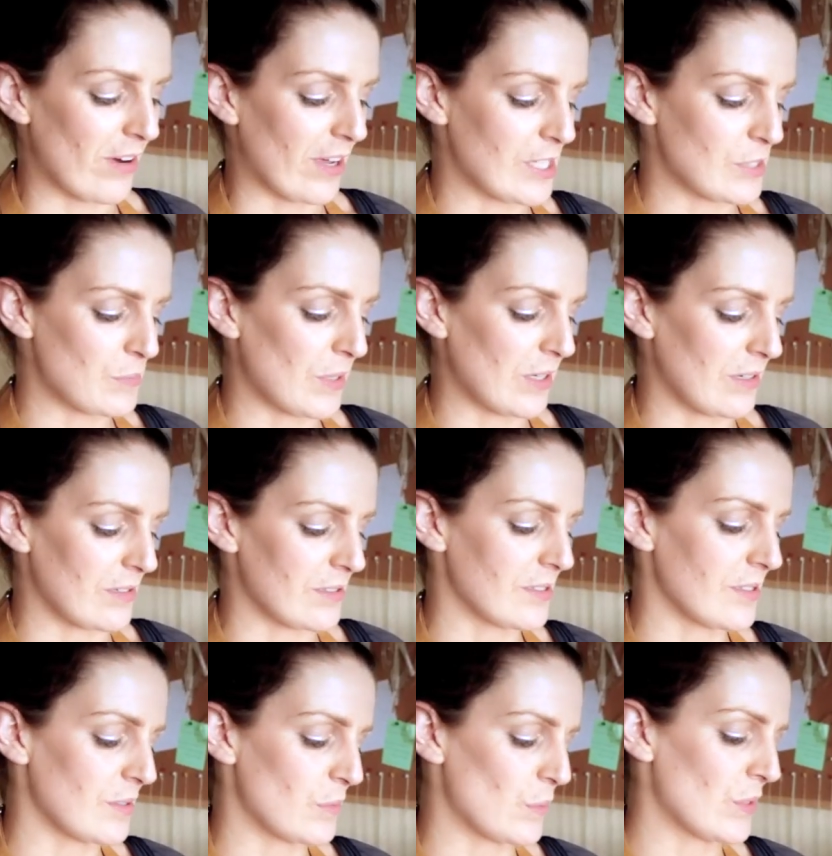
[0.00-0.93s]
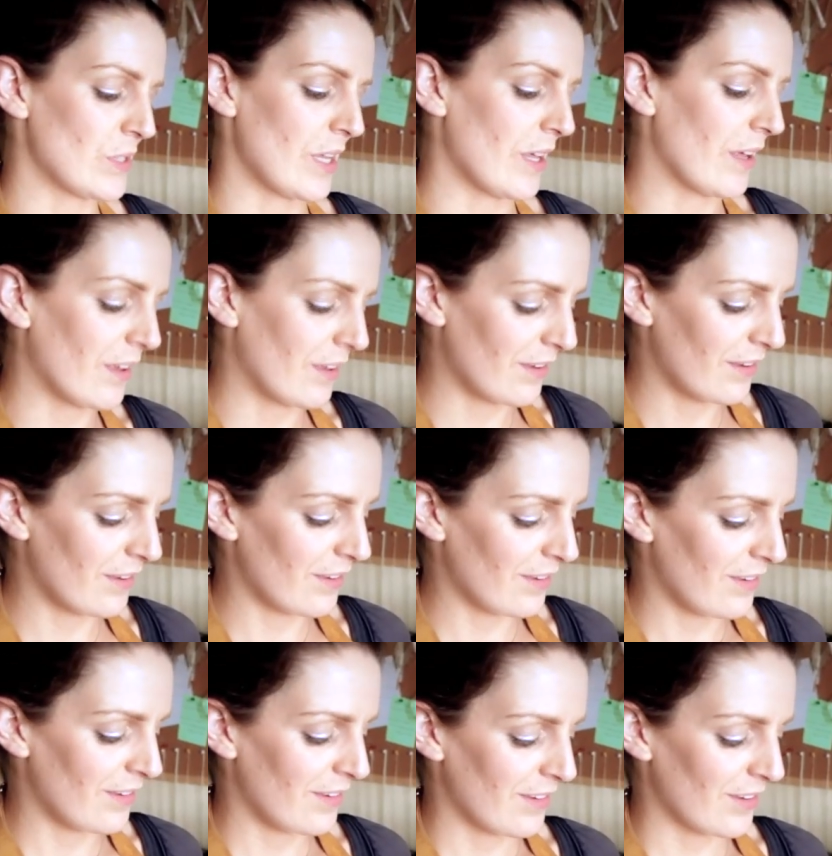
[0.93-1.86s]
rings, because I suppose they,
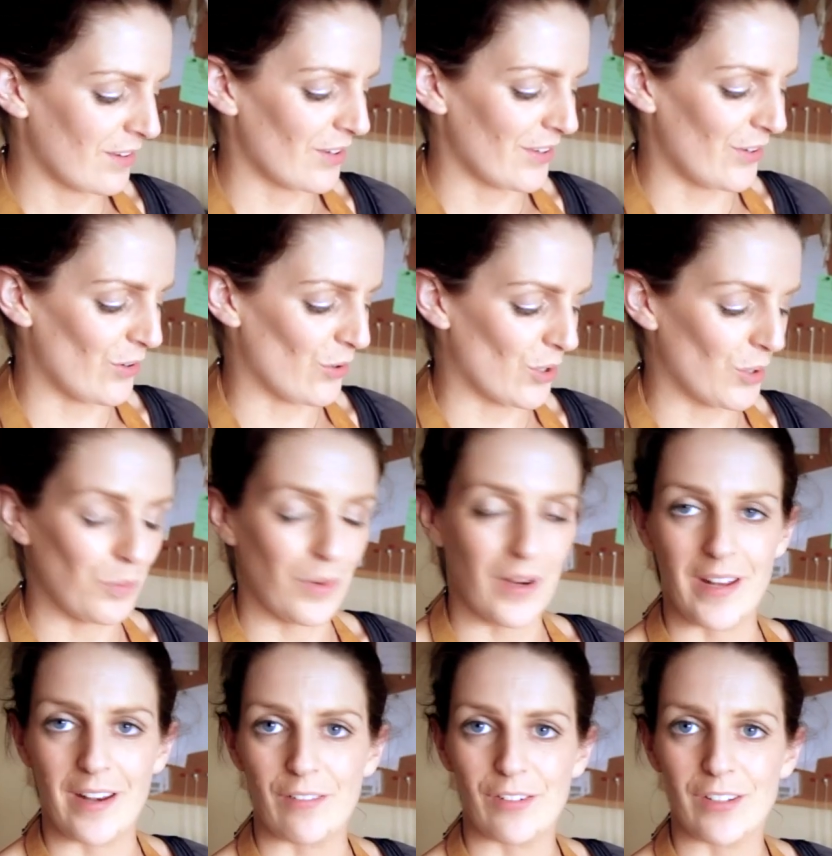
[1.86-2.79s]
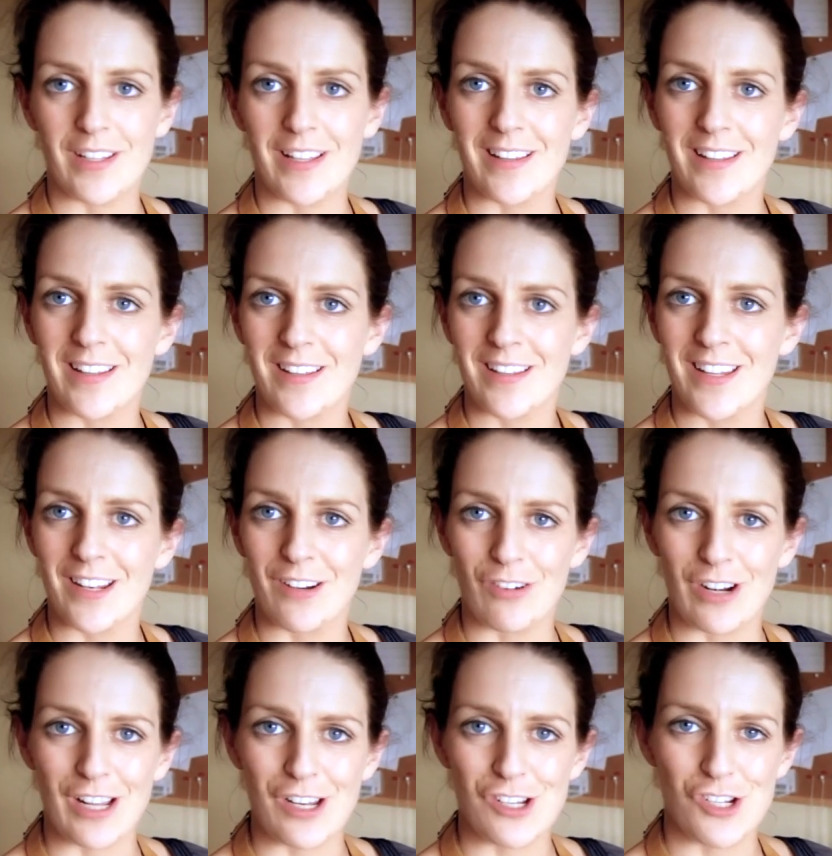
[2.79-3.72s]
you know, combine everything in a
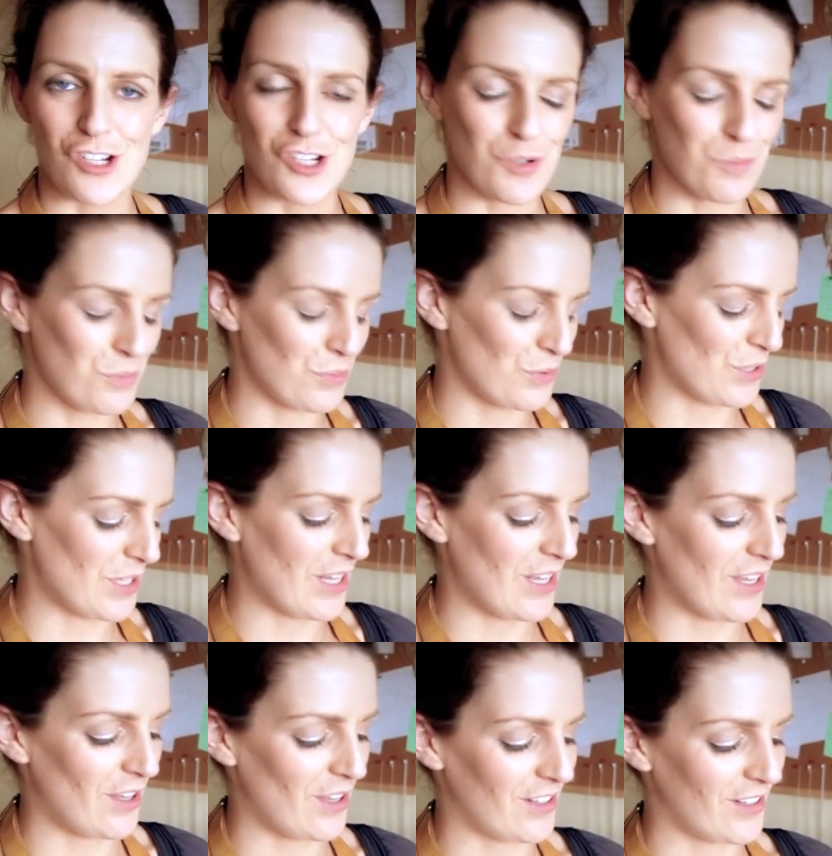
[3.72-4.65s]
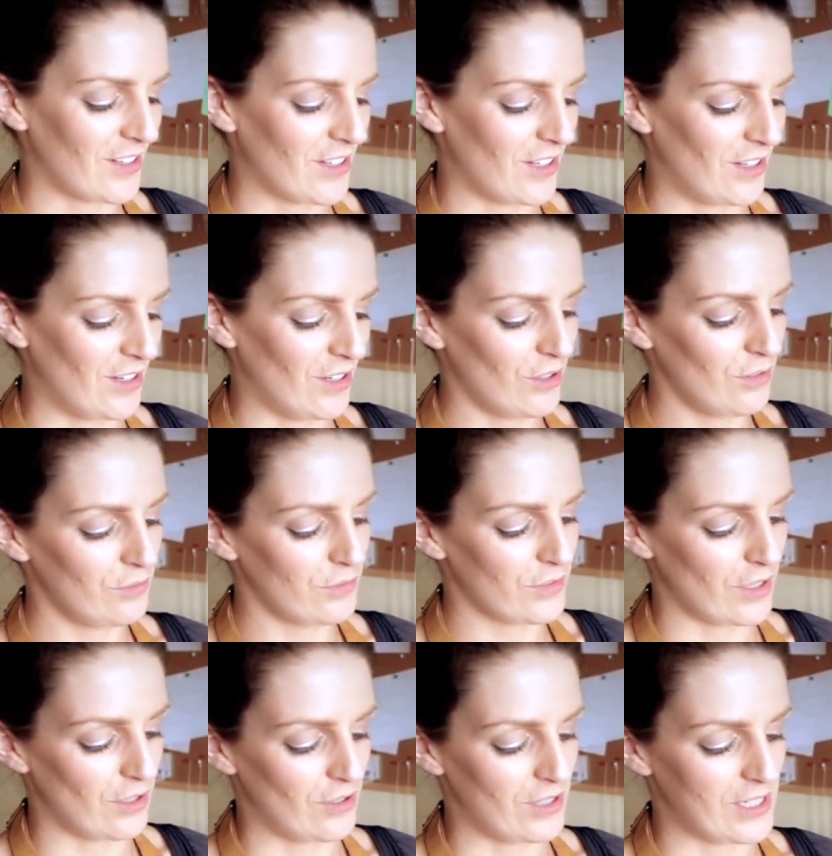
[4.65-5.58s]
relationship, the
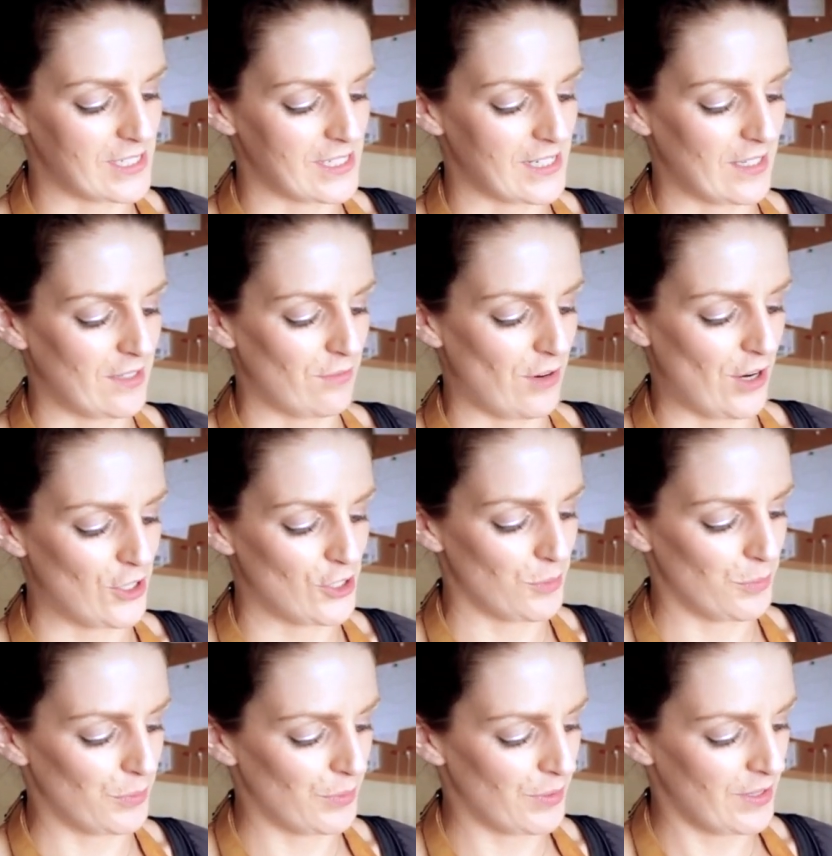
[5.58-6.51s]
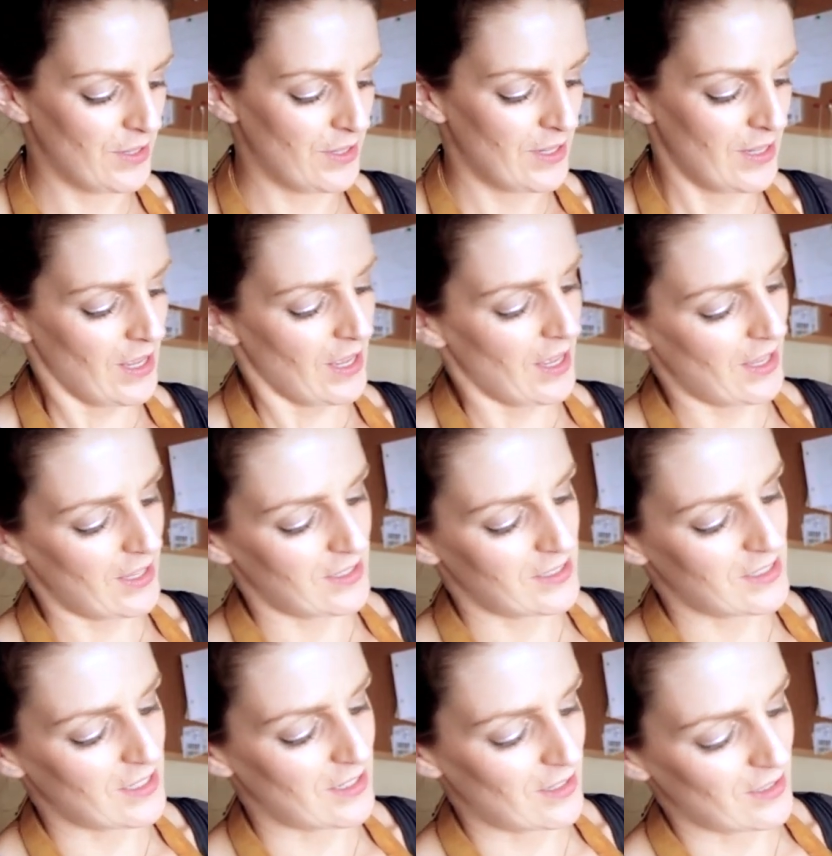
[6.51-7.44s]
love, the loyalty and friendship.
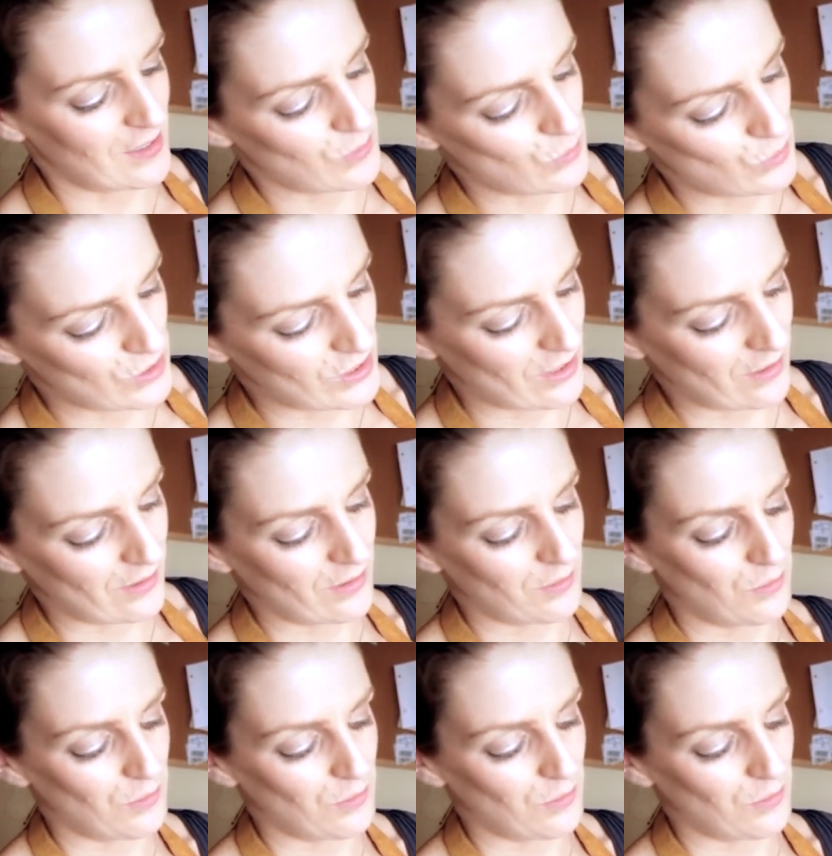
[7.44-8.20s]
And I suppose they're